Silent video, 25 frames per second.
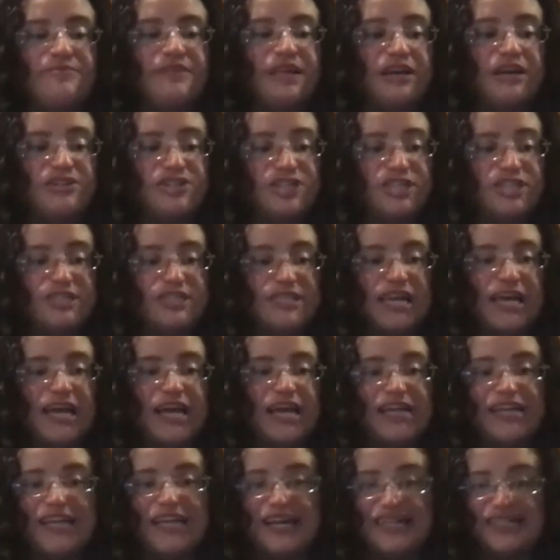Now she's
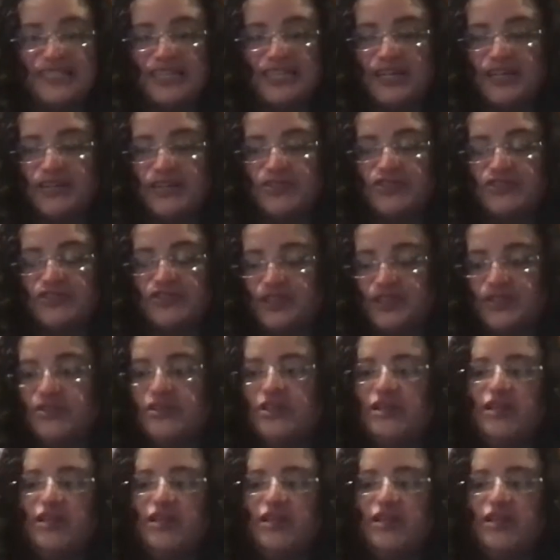at NASA Huntsville.